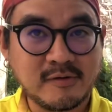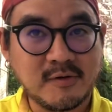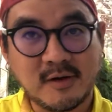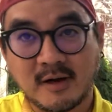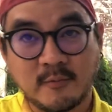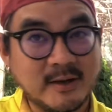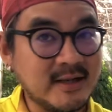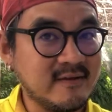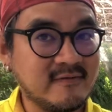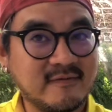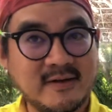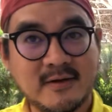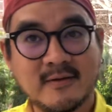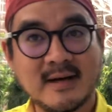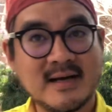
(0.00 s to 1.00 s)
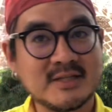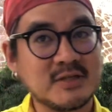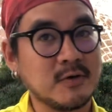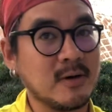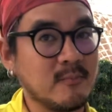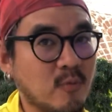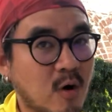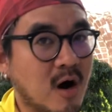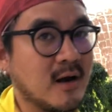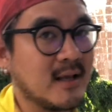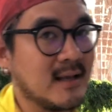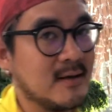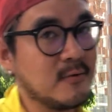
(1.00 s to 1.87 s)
You don't really feel as though I'm walking.